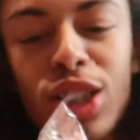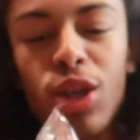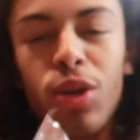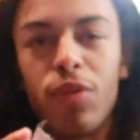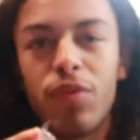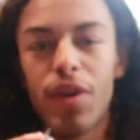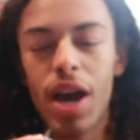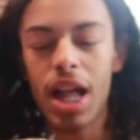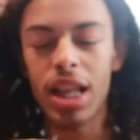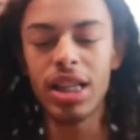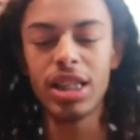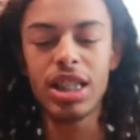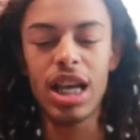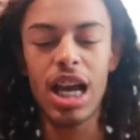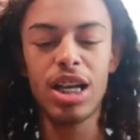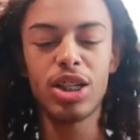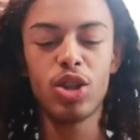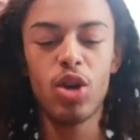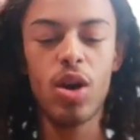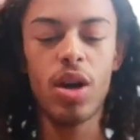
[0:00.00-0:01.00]
little Valentine's
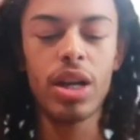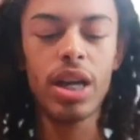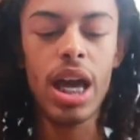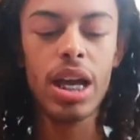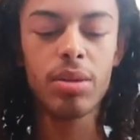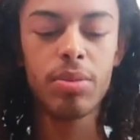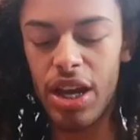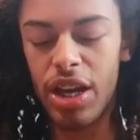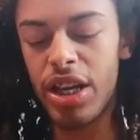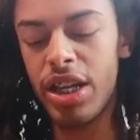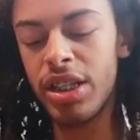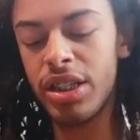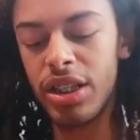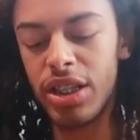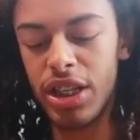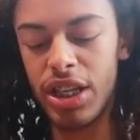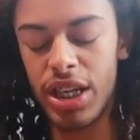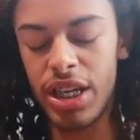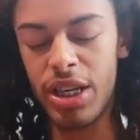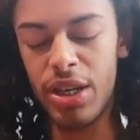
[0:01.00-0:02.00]
and hard cakes, they're easy
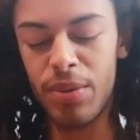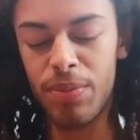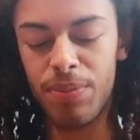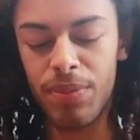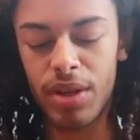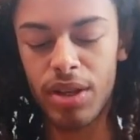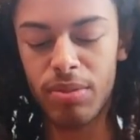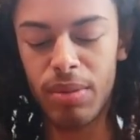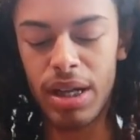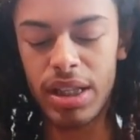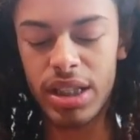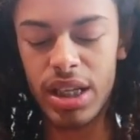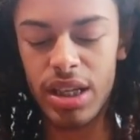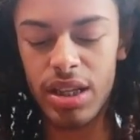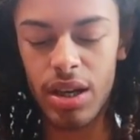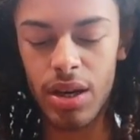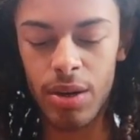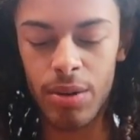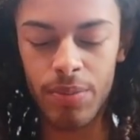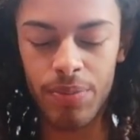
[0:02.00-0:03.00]
to eat because my
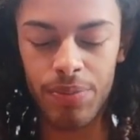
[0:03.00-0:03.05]
teeth hurt.